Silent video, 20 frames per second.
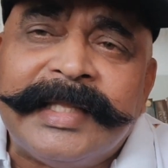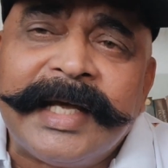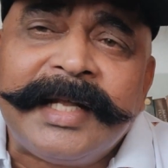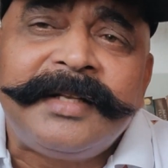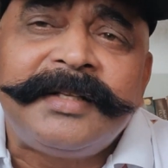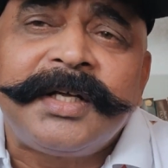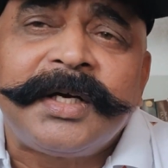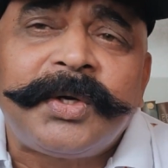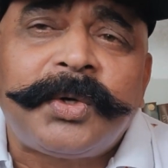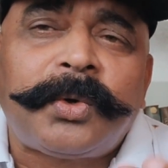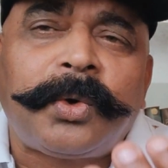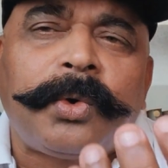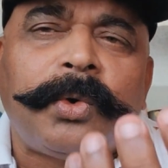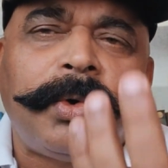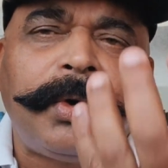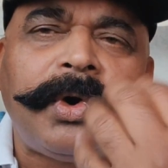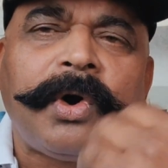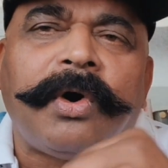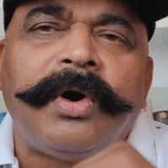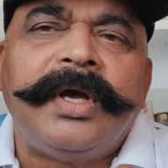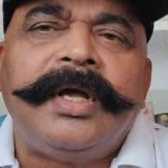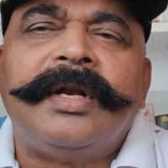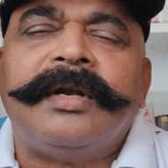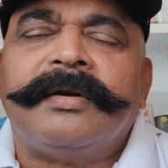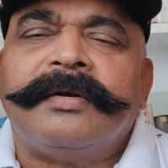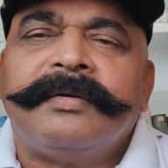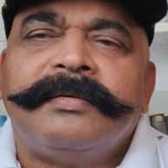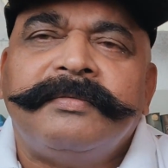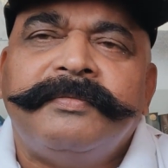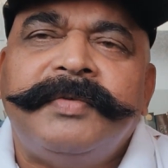then the crude oil
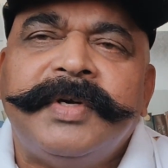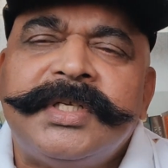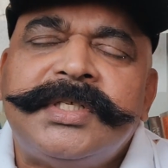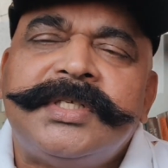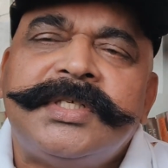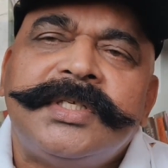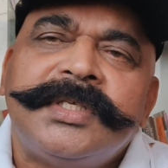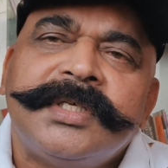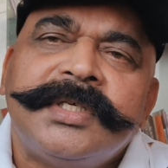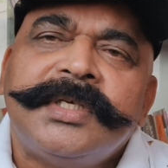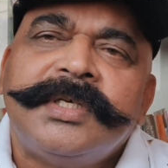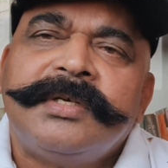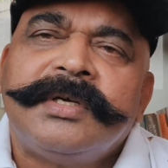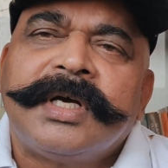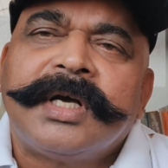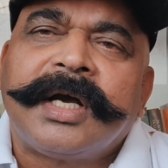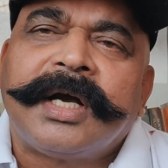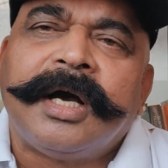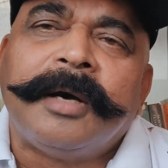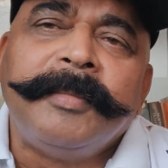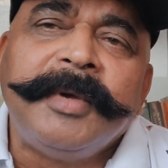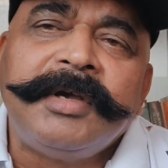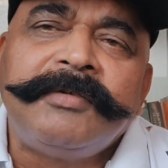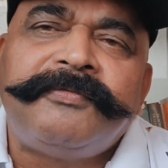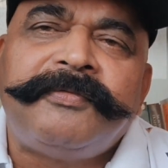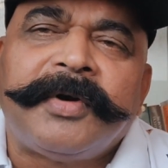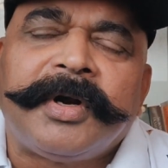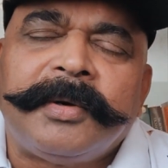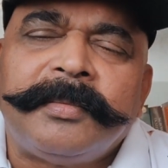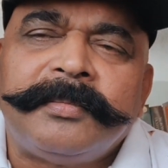which
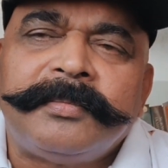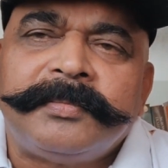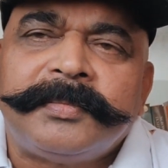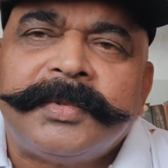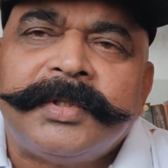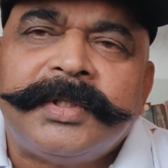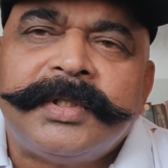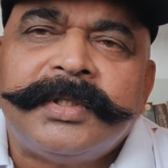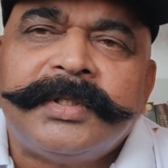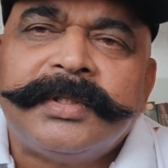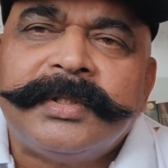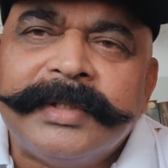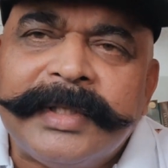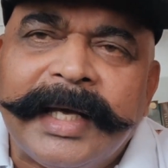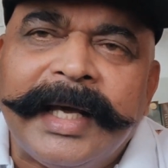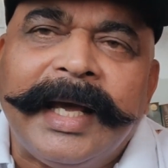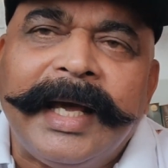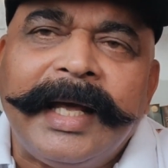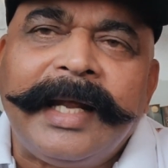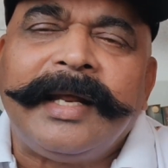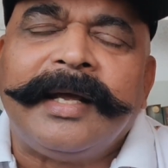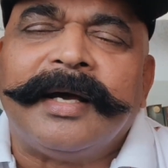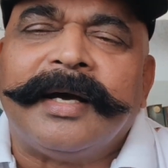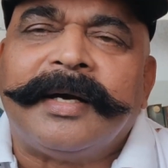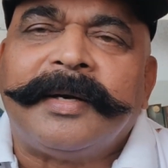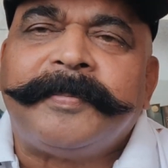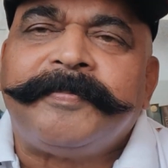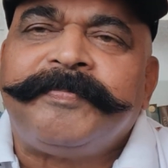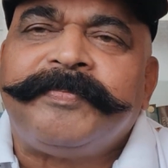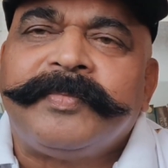coming from the
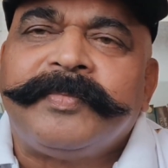area